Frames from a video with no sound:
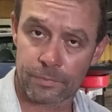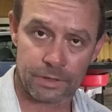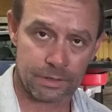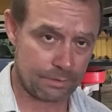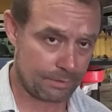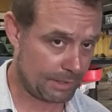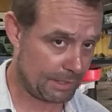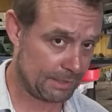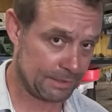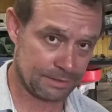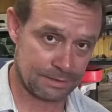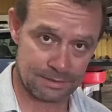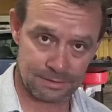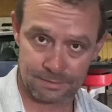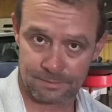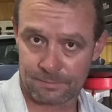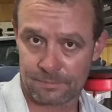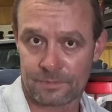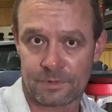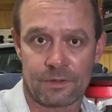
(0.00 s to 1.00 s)
cleans
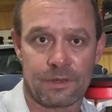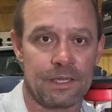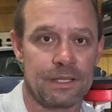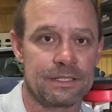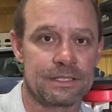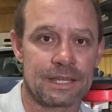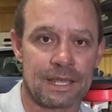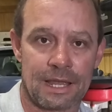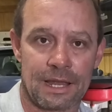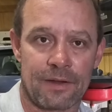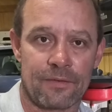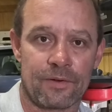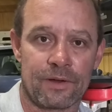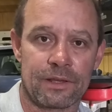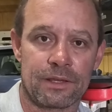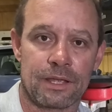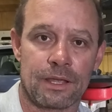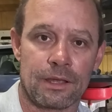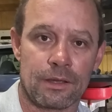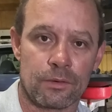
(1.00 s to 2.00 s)

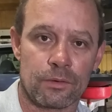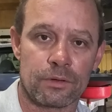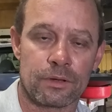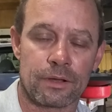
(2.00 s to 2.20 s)
everything